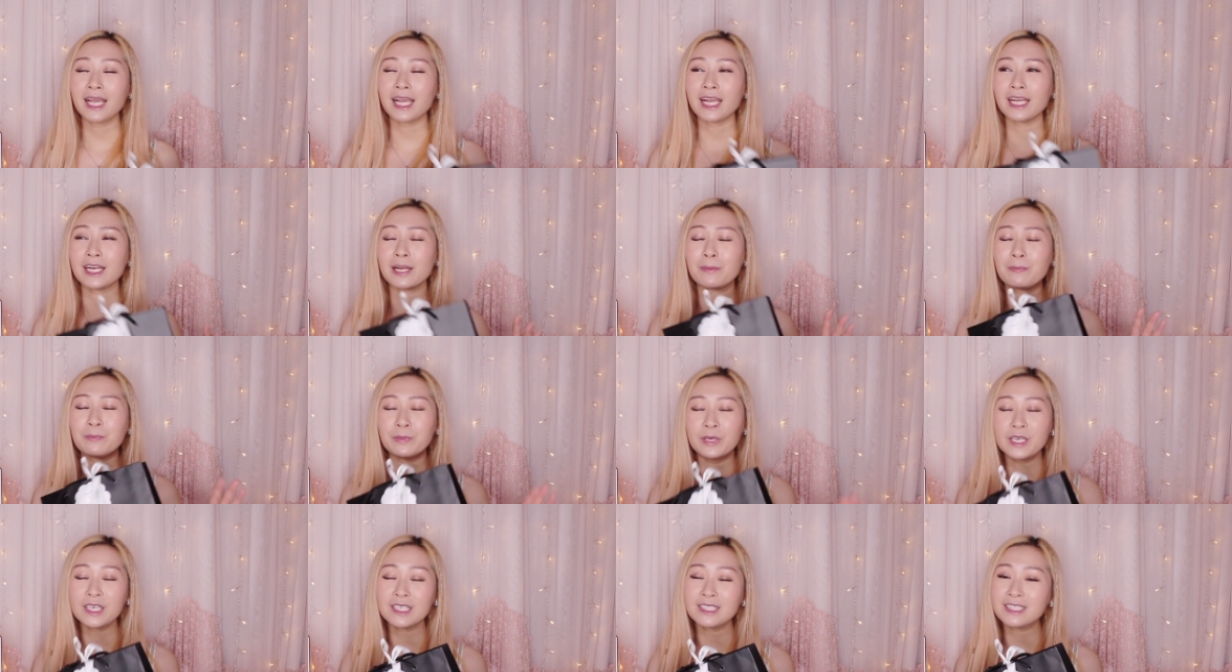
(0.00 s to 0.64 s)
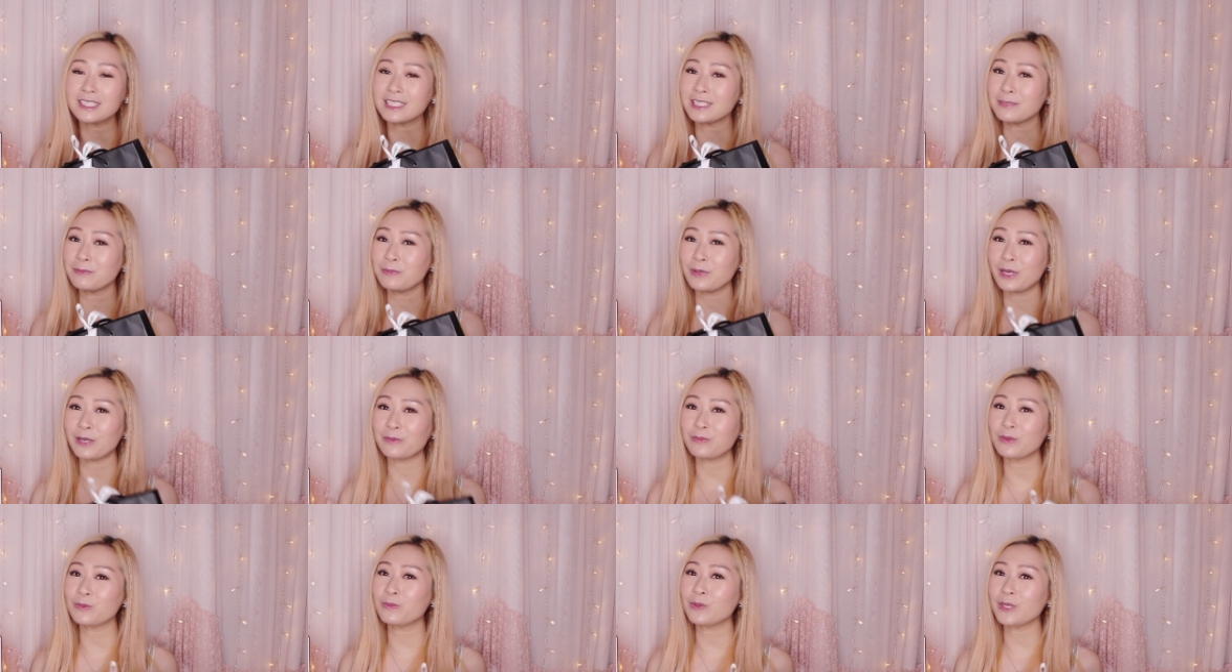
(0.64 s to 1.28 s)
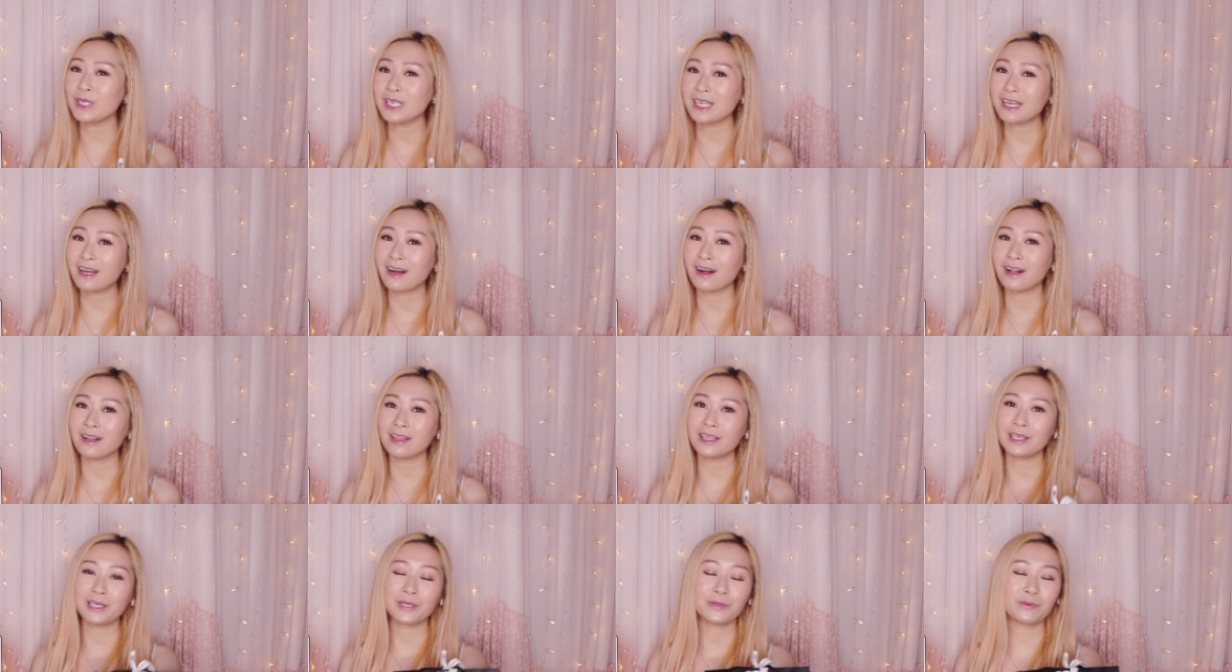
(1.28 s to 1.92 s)
in a peachy baby pink
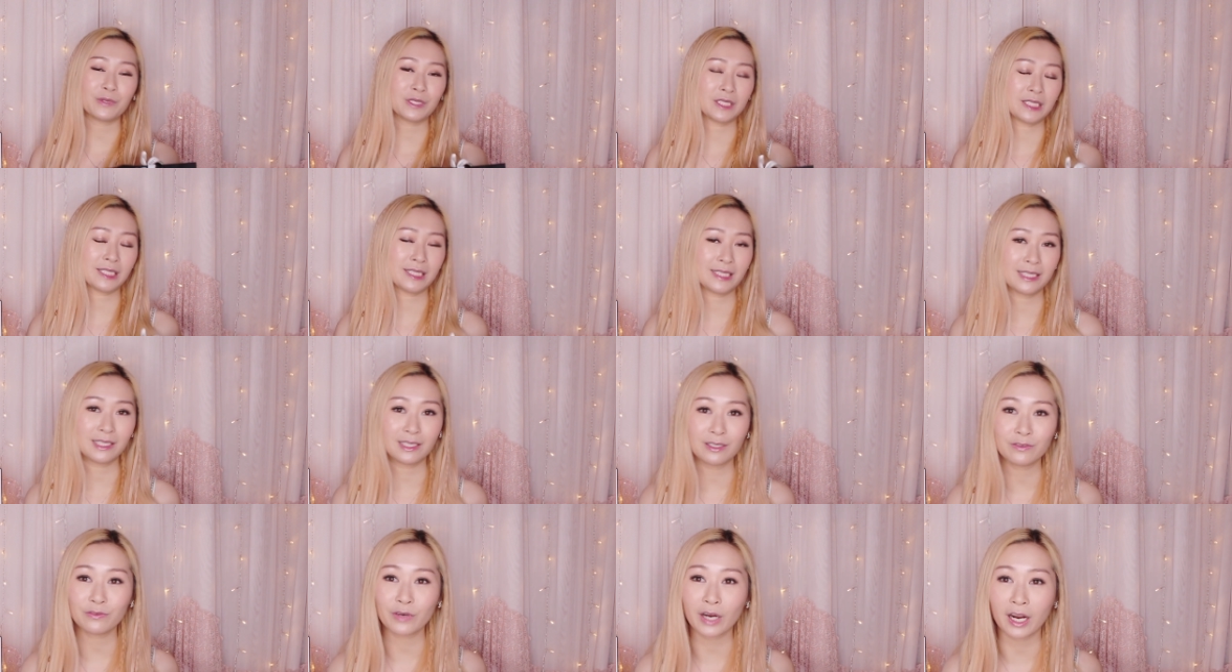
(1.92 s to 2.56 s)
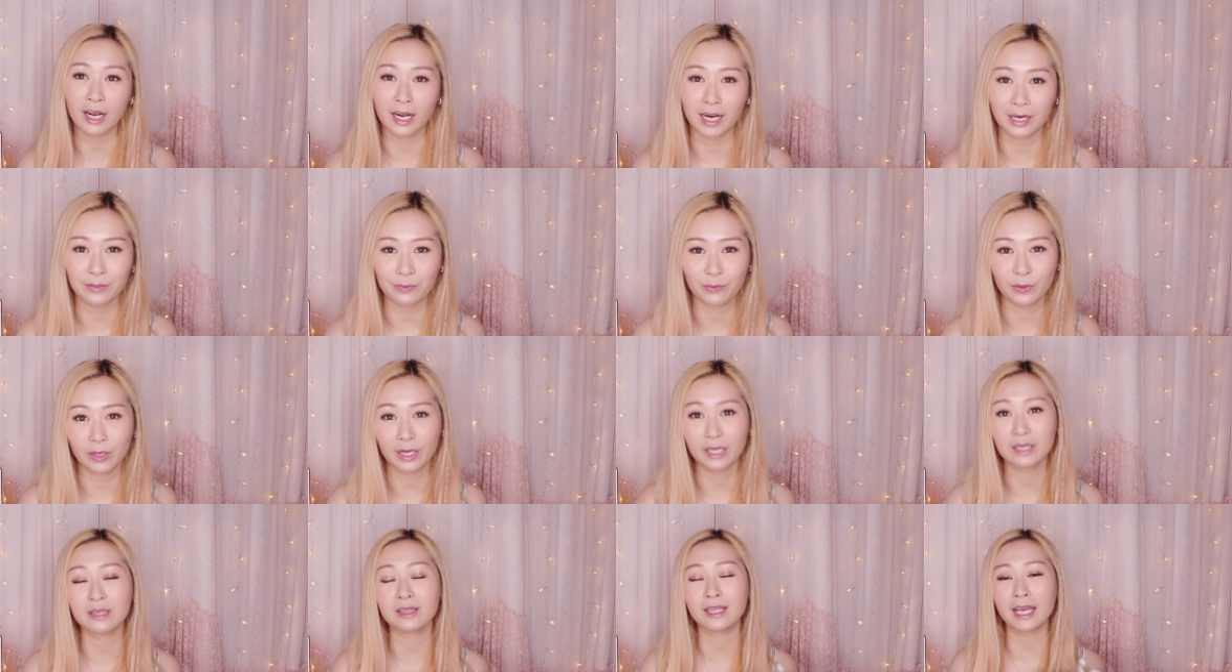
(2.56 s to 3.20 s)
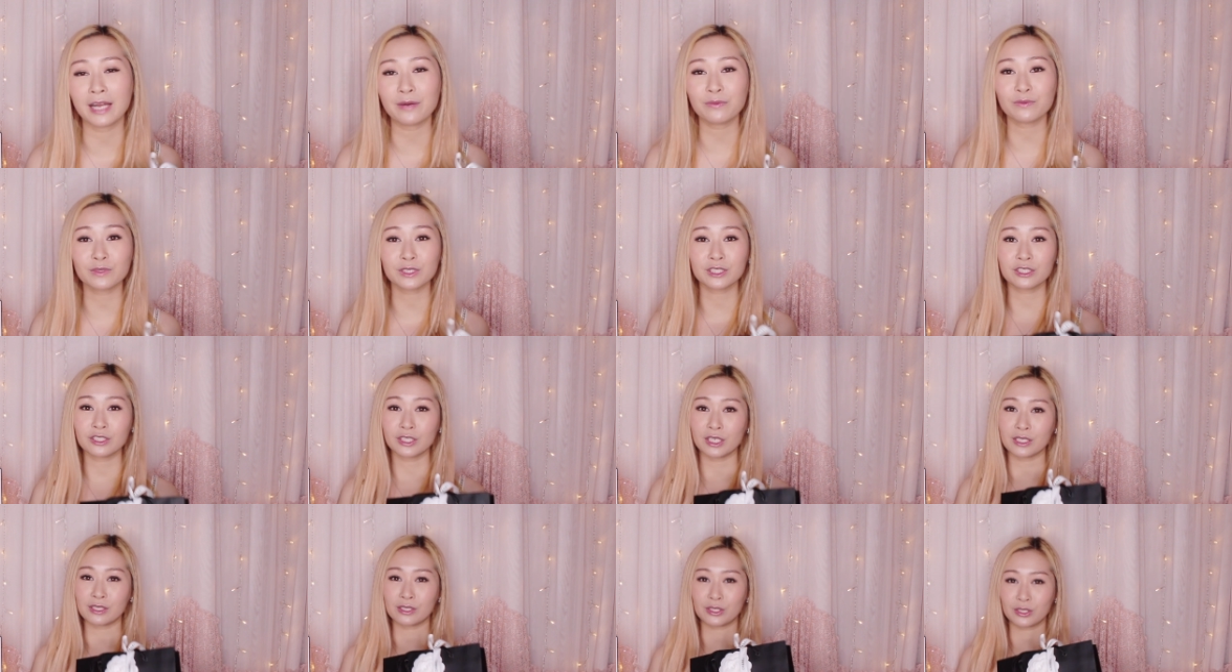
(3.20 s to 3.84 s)
color with silver hardware. That
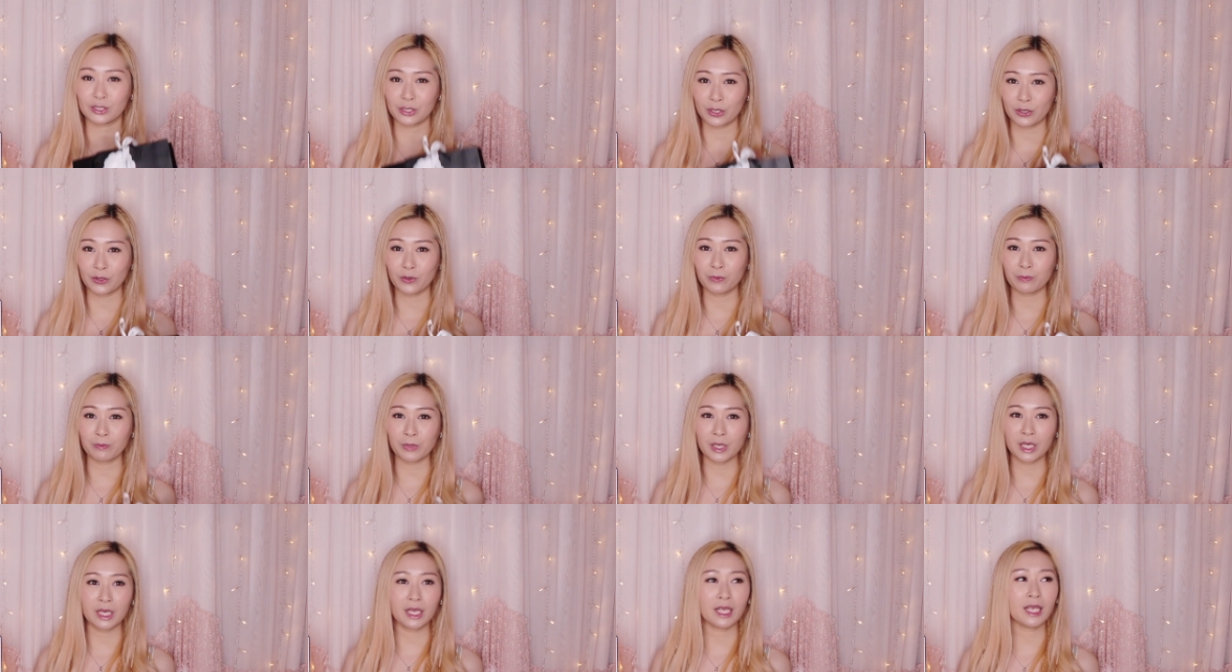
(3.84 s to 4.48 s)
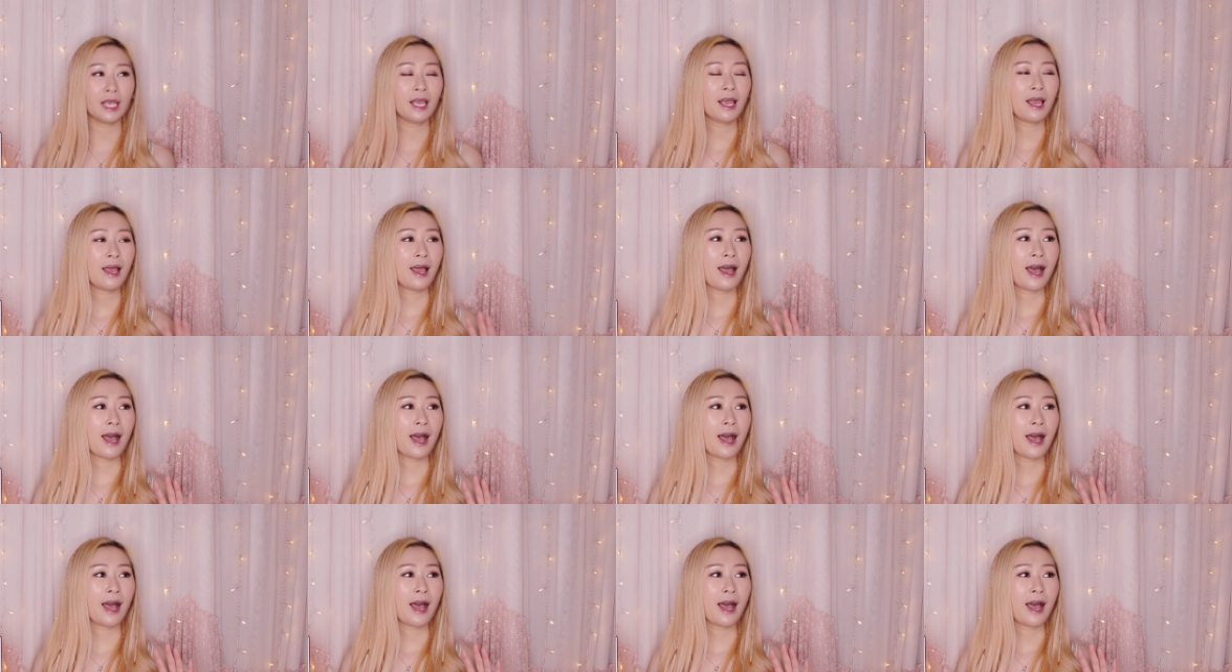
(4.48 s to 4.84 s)
was just so me.